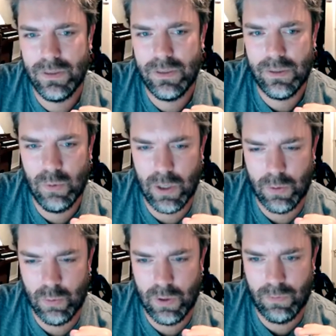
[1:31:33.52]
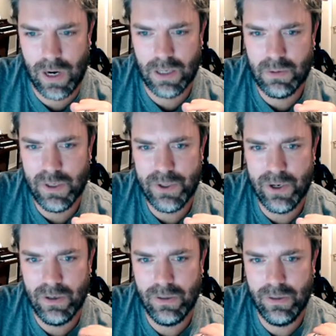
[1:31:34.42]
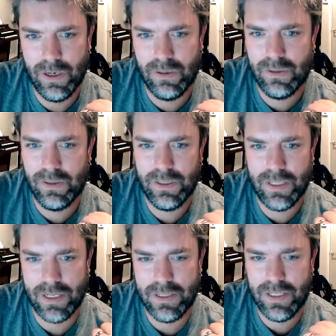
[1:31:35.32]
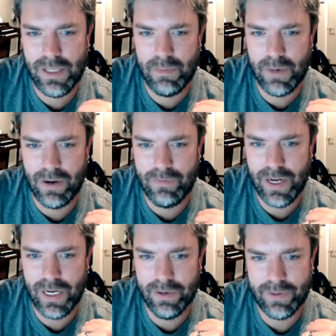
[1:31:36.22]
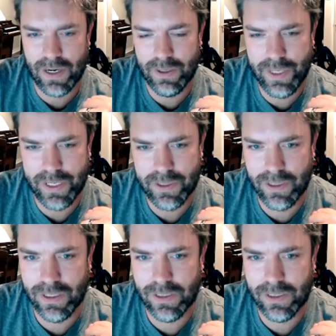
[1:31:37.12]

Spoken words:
We're a rock pusher. No, that might have negative connotation, huh?